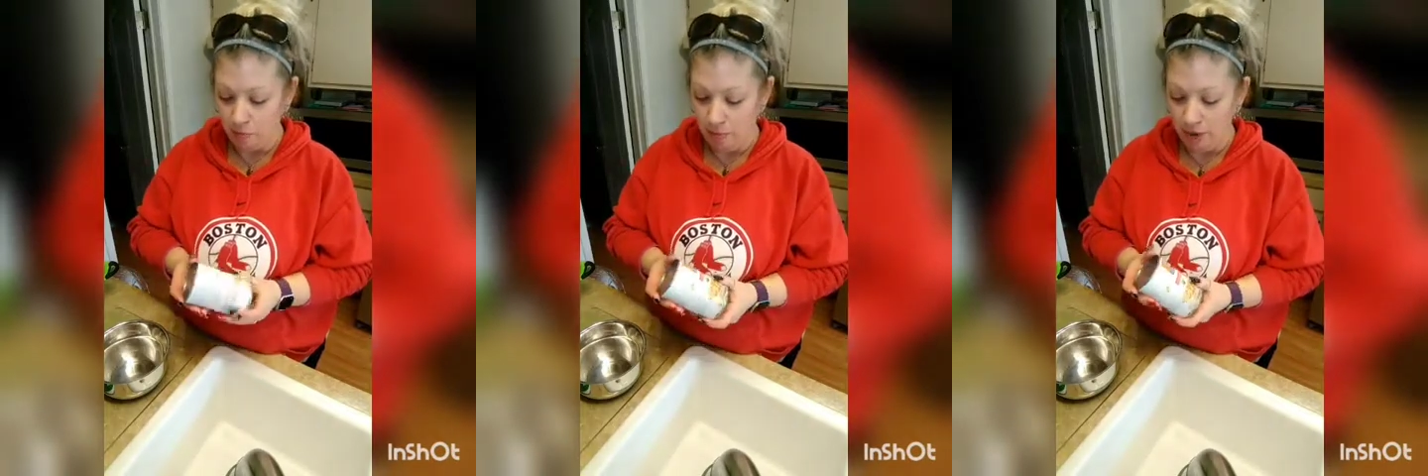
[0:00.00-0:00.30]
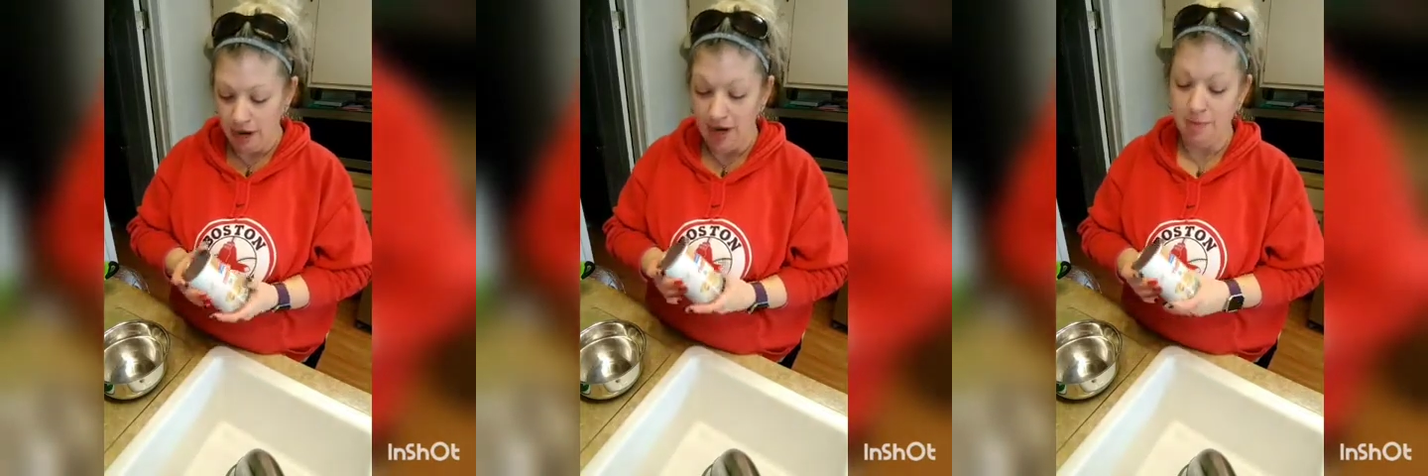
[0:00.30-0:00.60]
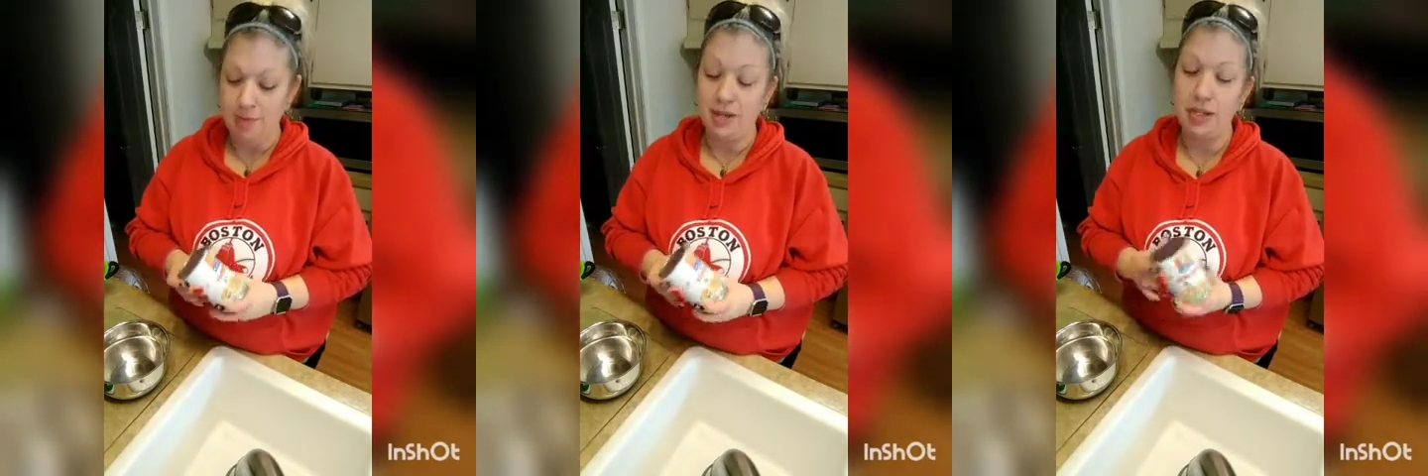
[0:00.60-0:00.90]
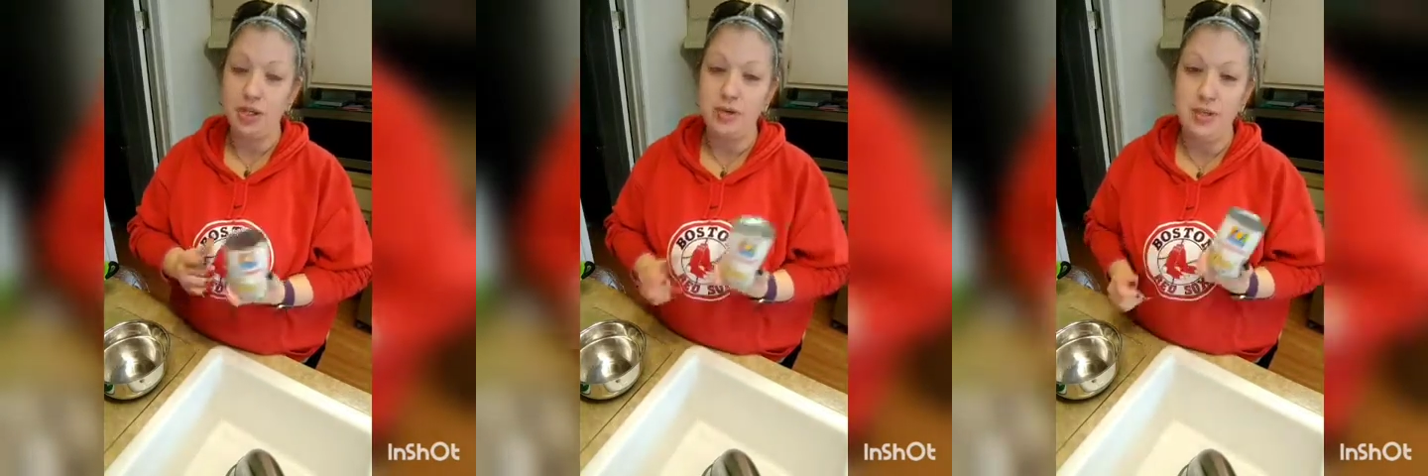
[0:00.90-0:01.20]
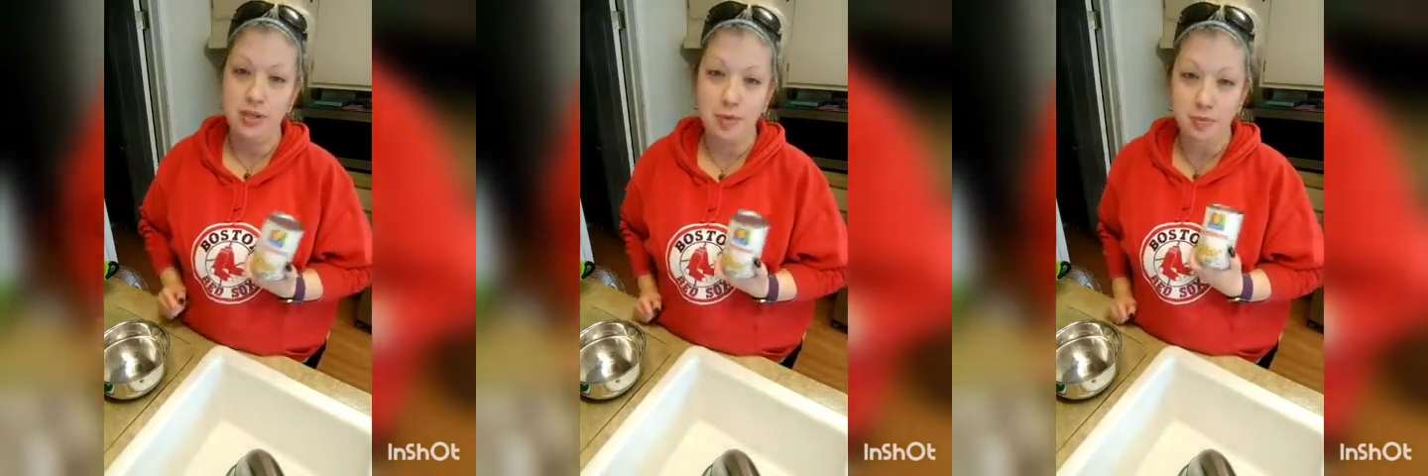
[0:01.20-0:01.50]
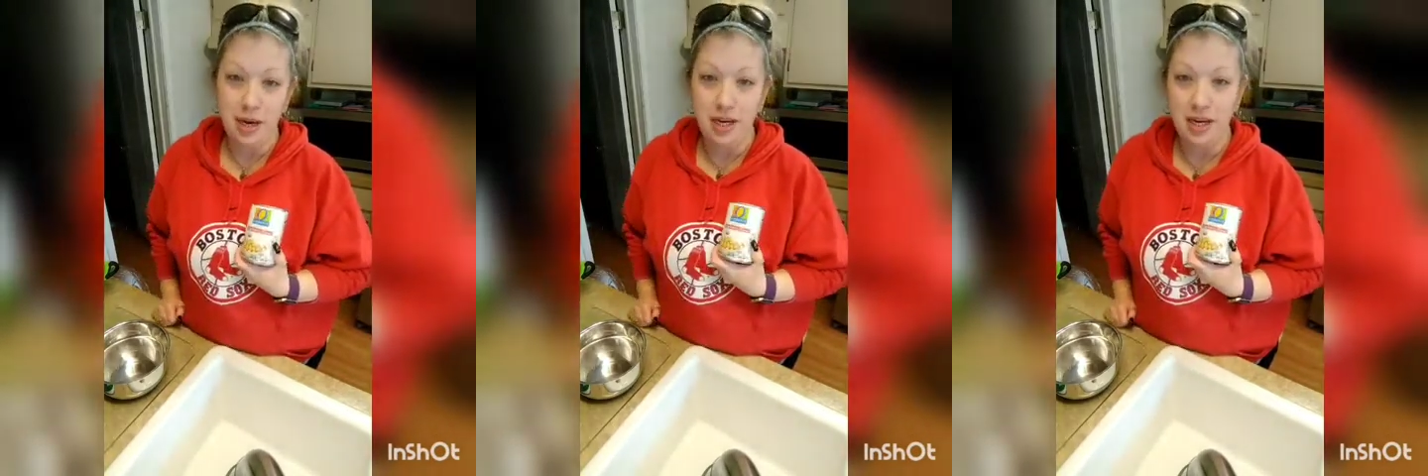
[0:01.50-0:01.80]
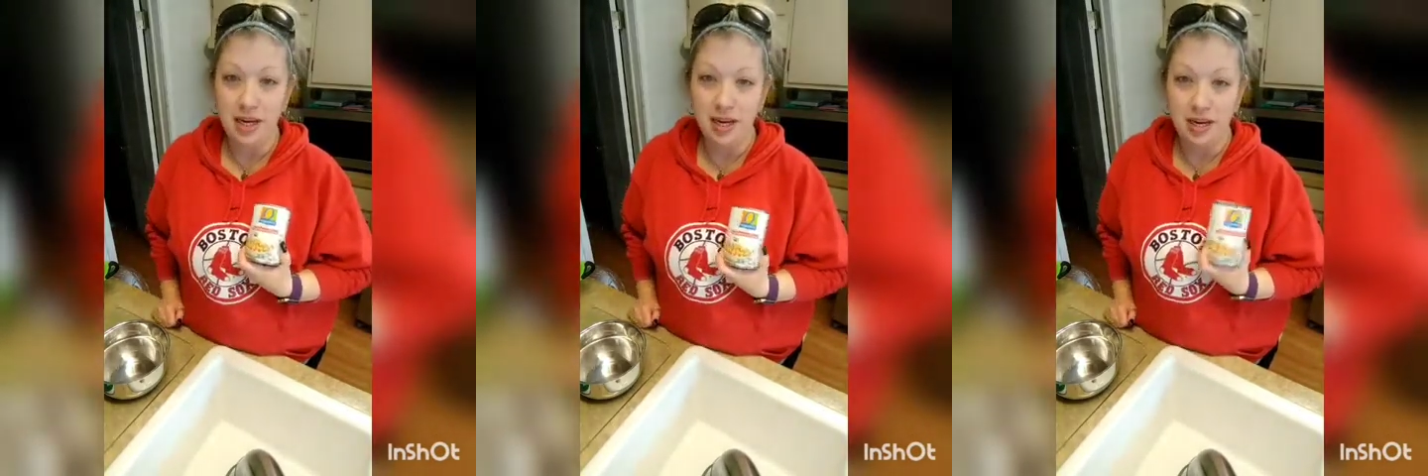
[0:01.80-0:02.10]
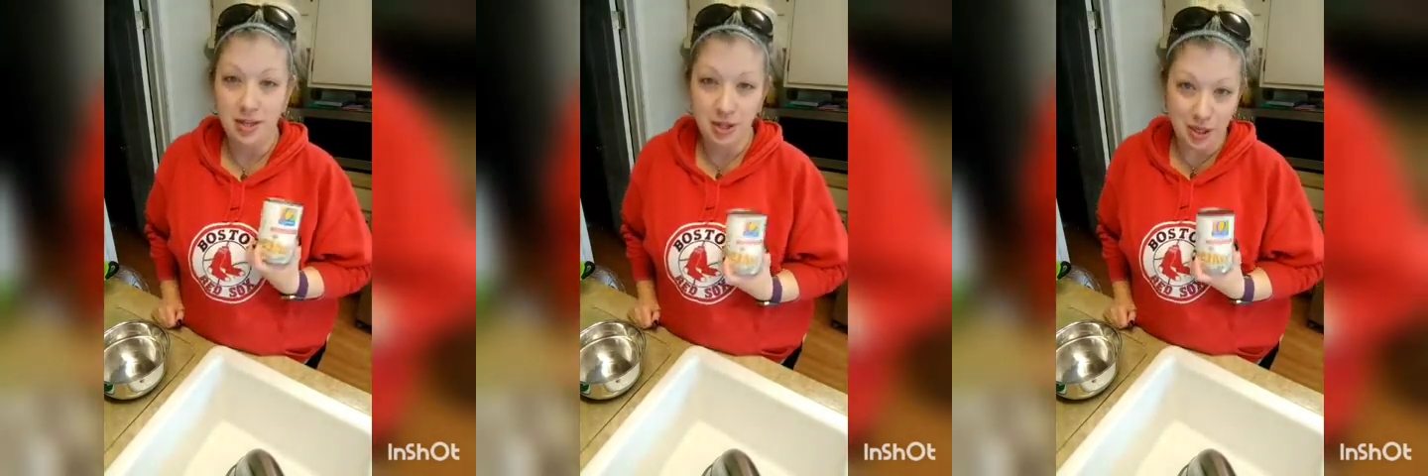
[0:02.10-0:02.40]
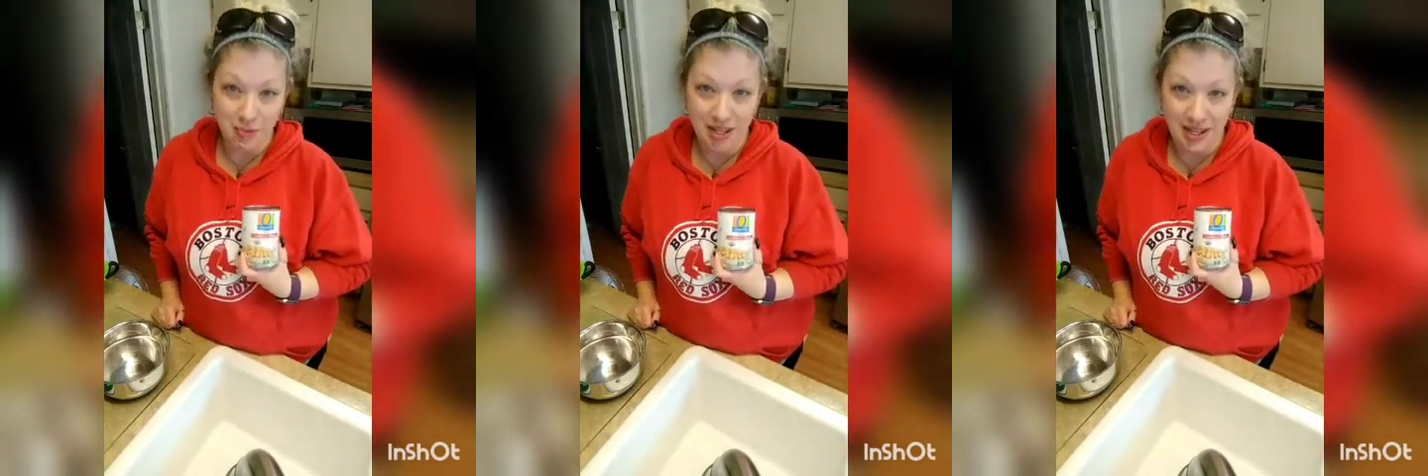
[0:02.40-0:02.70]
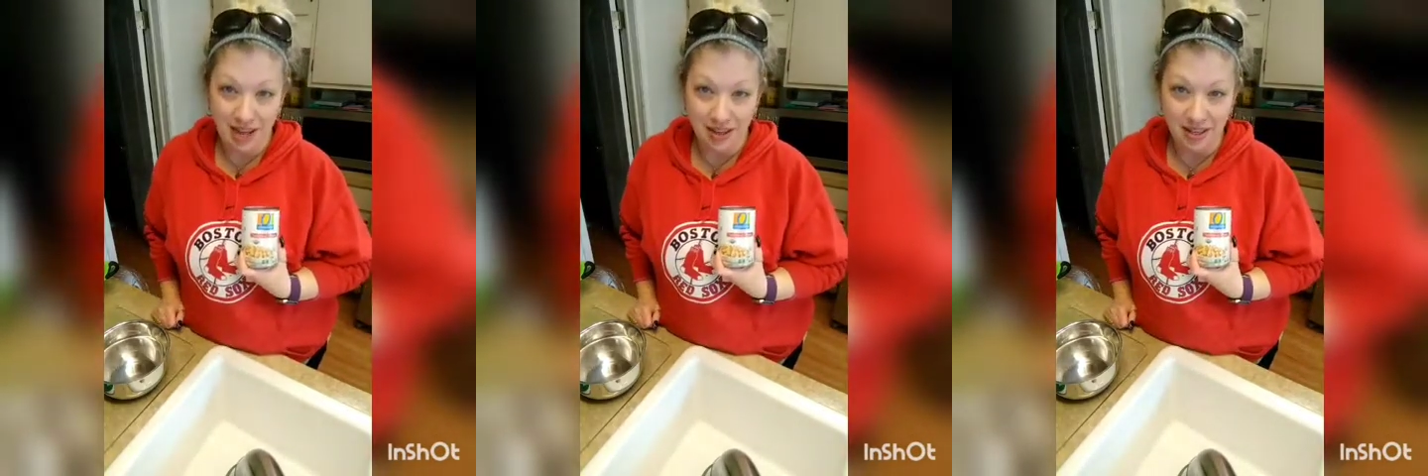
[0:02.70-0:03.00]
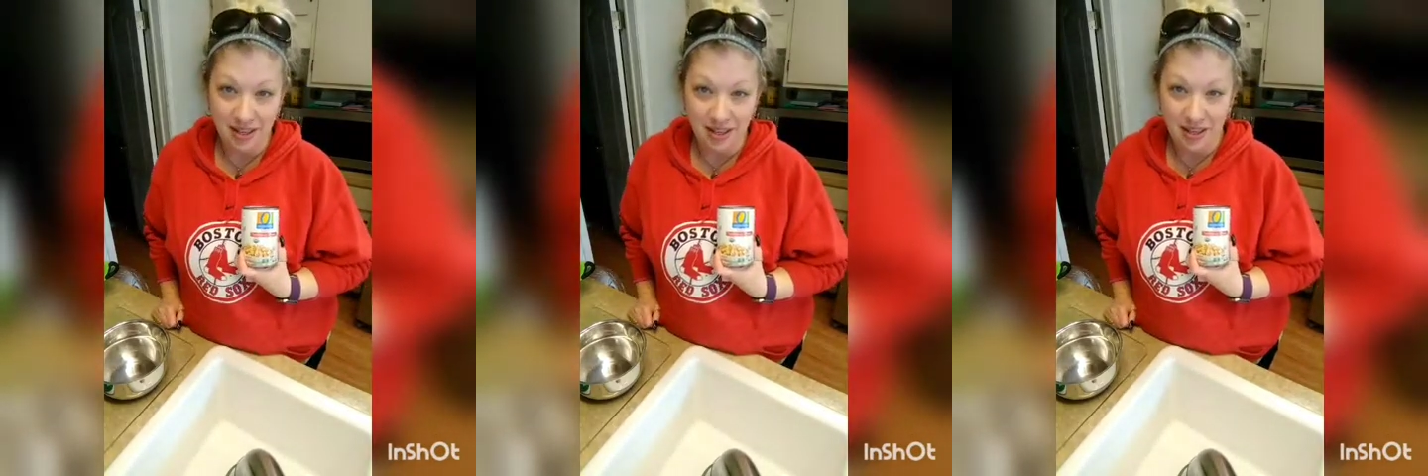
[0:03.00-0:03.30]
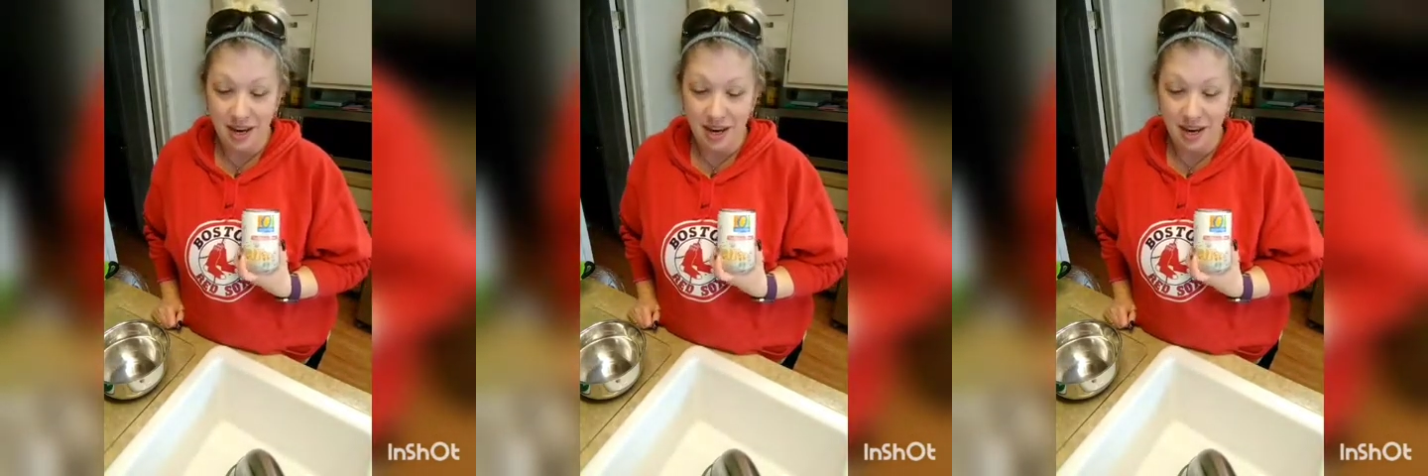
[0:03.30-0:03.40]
But I am actually going to be making chickpea salad.